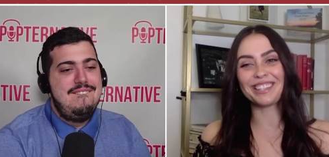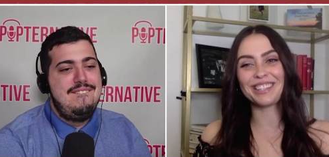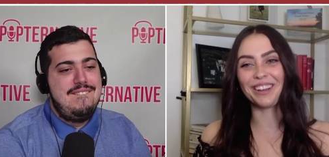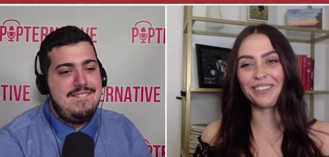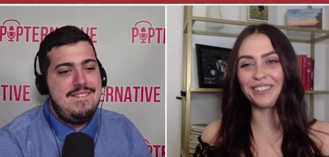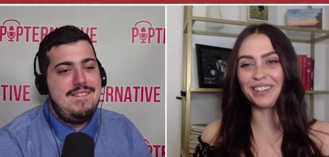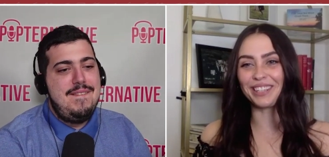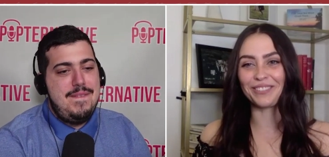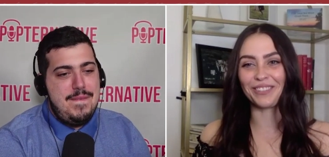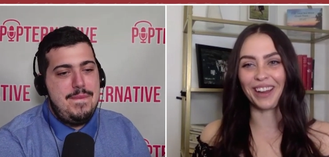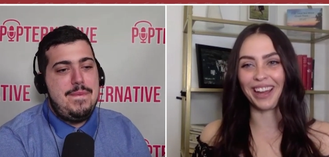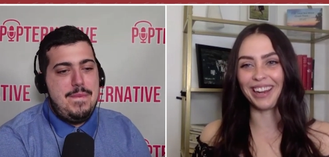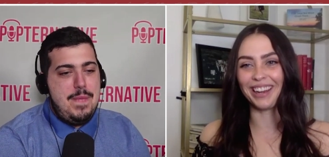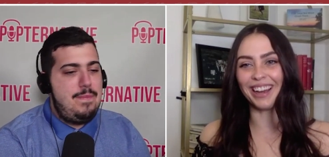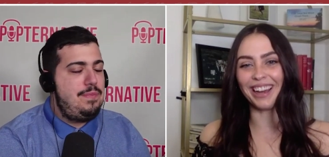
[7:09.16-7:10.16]
Speaker 1: it's so much
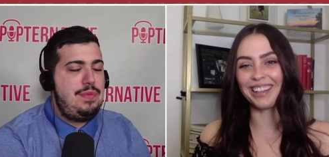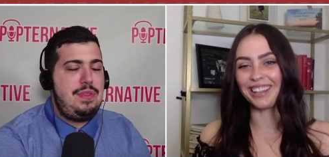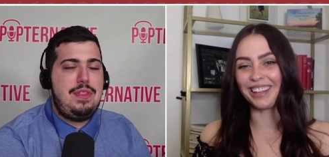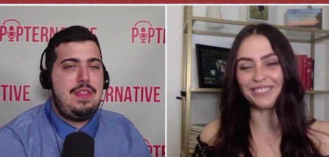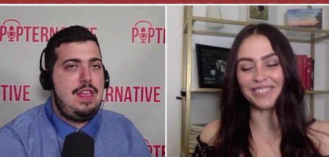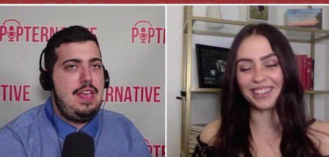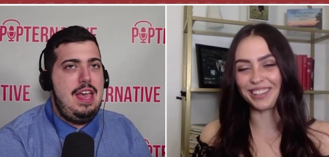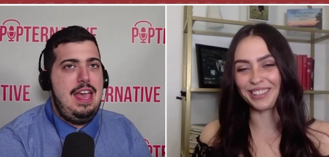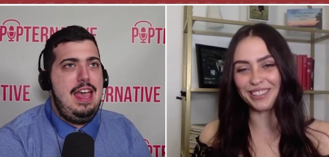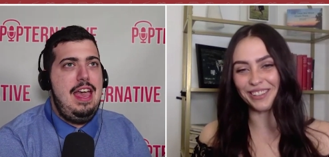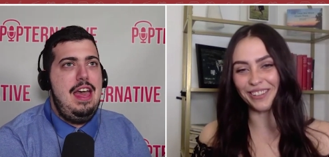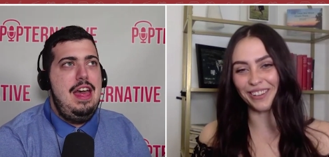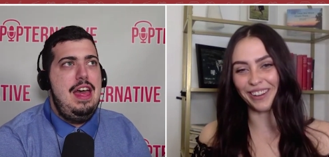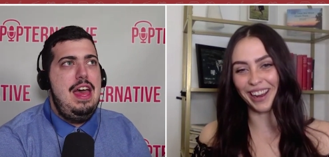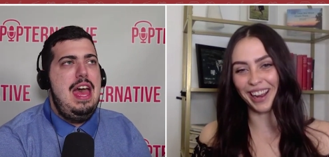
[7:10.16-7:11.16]
fun. I love it. It's
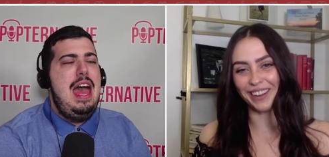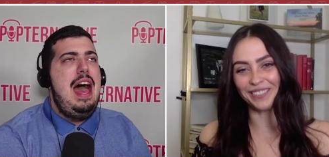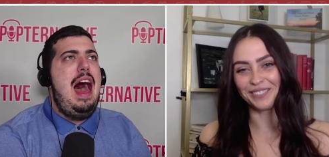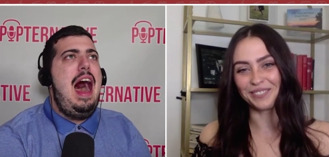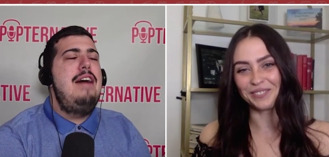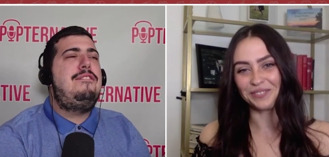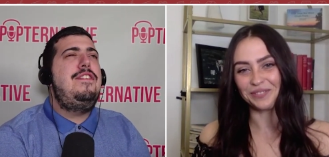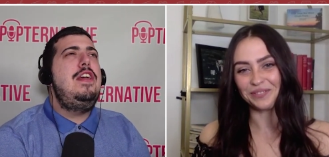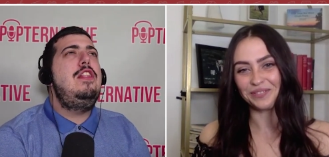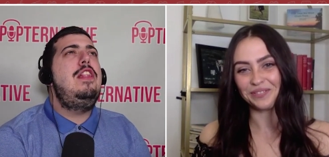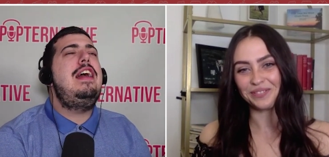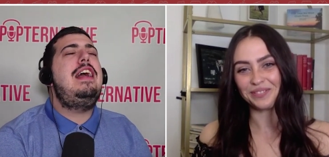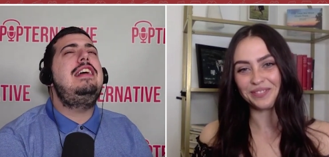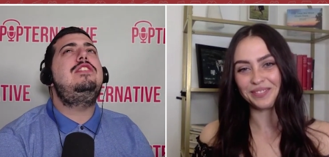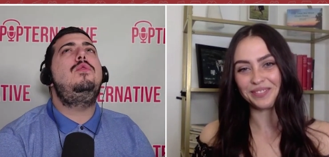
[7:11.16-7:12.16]
so great.
Speaker 2: I feel
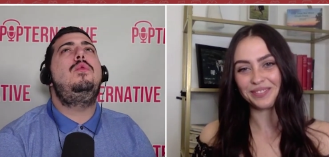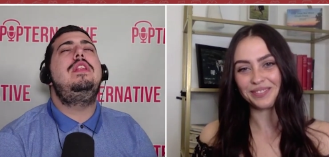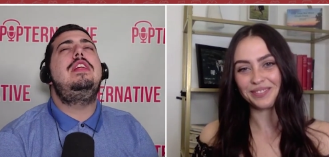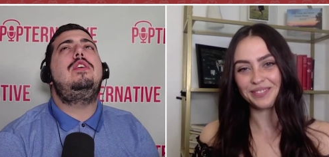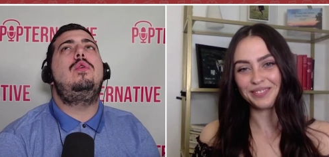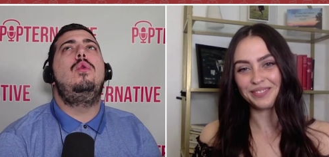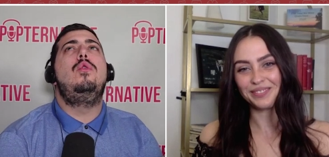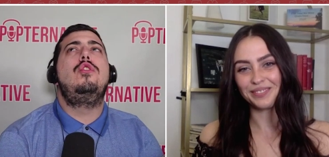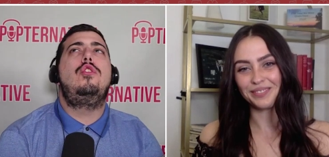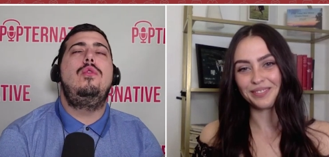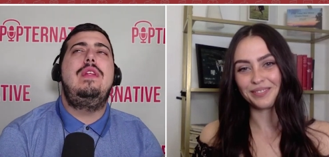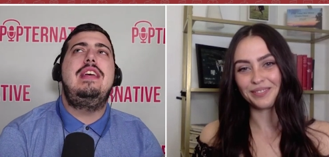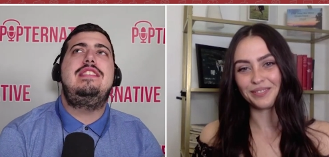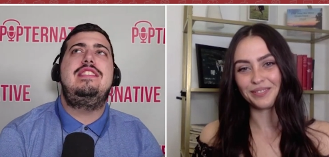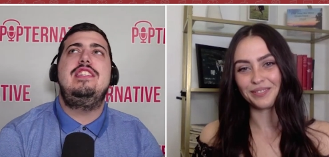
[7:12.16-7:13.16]
like it's a really cool,
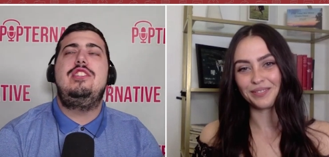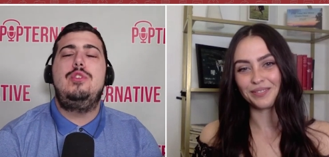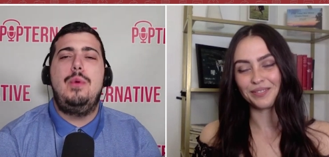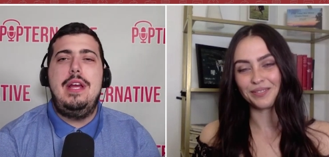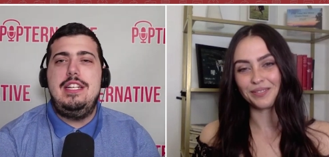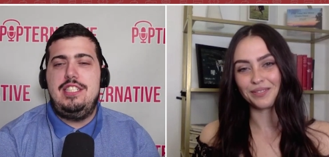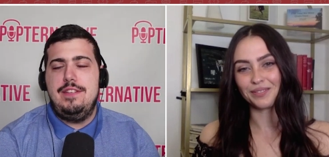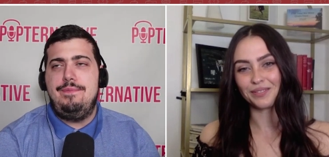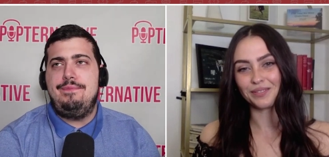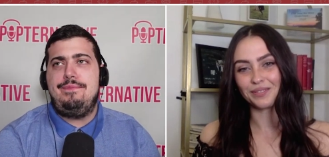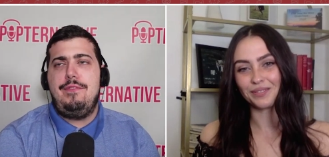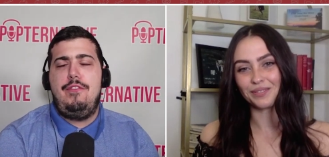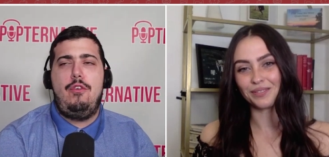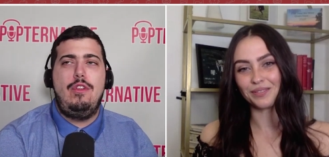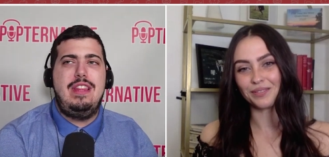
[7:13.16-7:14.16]
unique situation
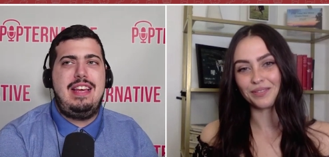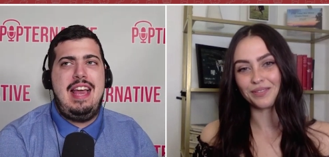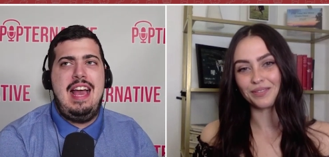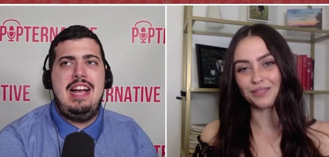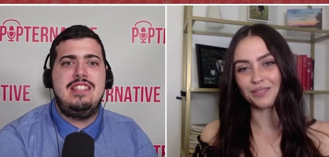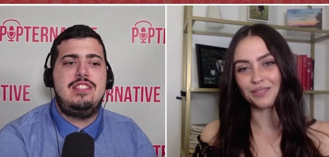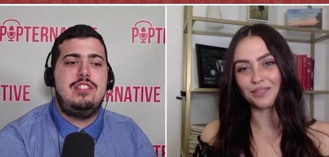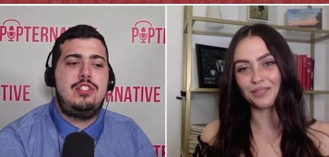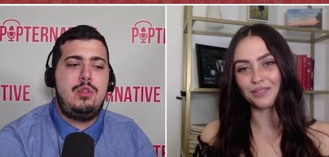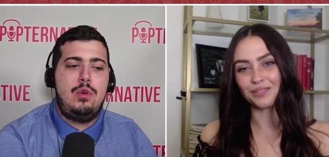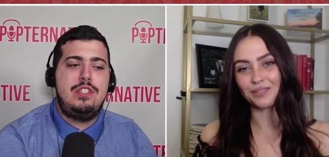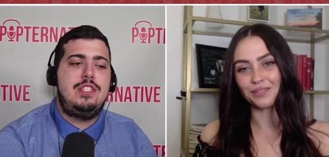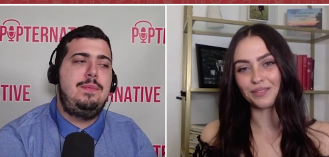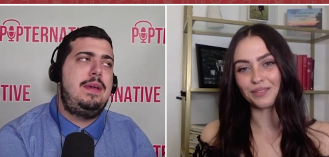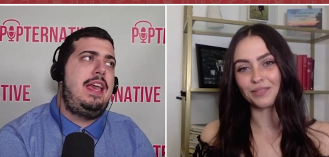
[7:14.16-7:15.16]
for the cast of
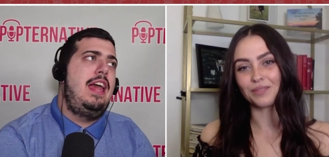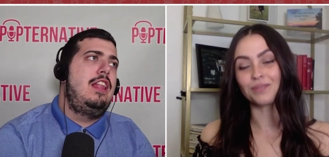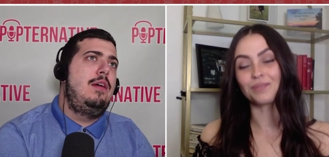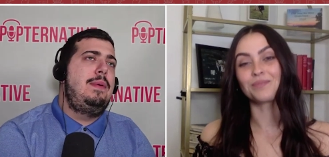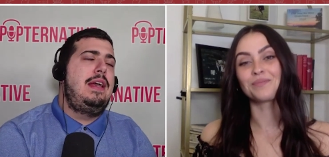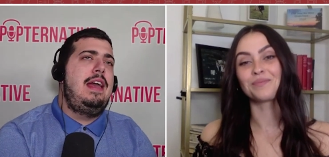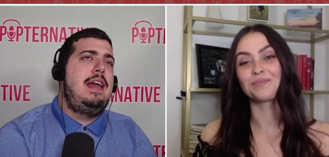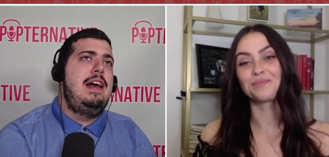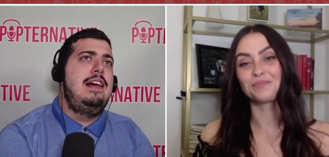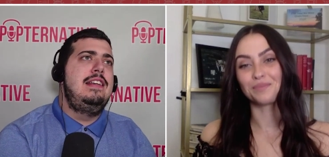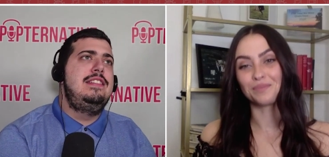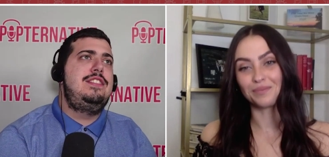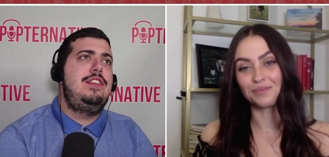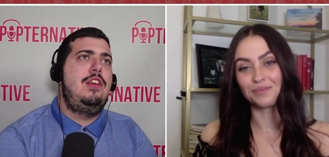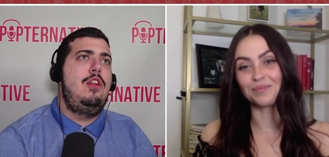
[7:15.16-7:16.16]
Shoresy Michala
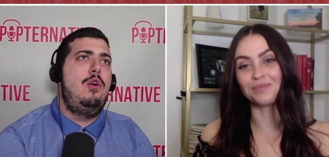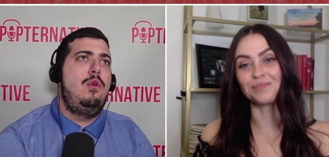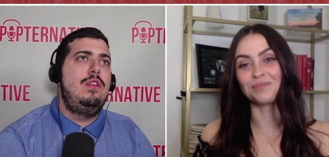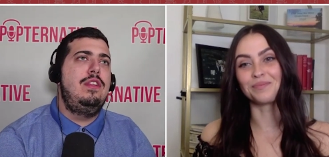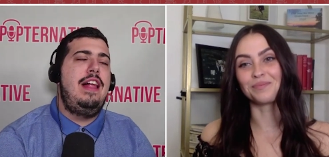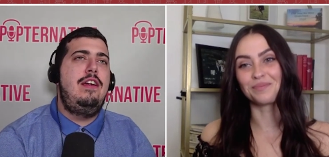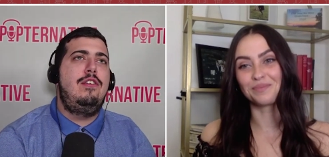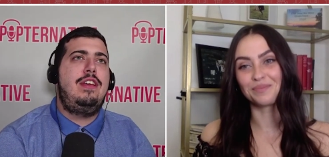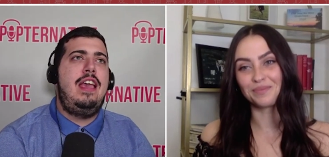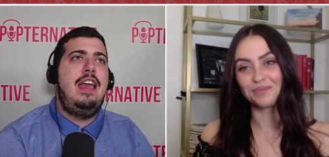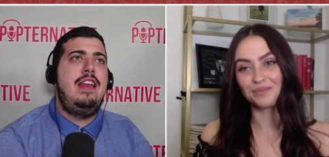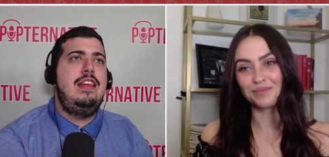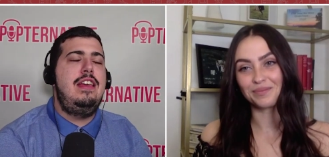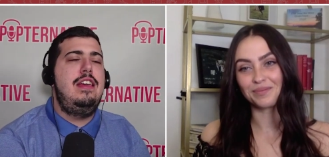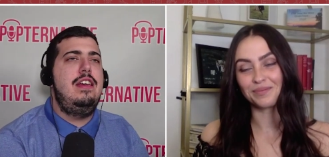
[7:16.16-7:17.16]
because, you know, mm-hmm.
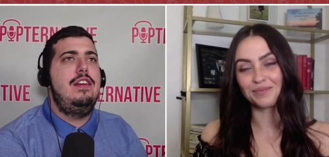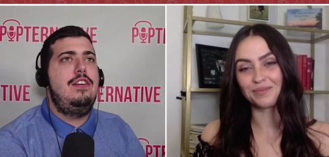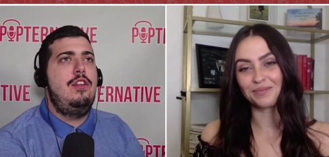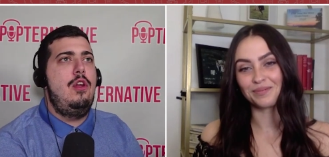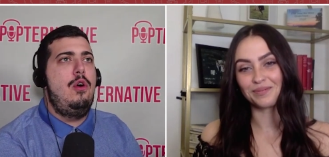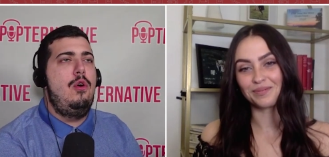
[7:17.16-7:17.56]
Letterkenny, you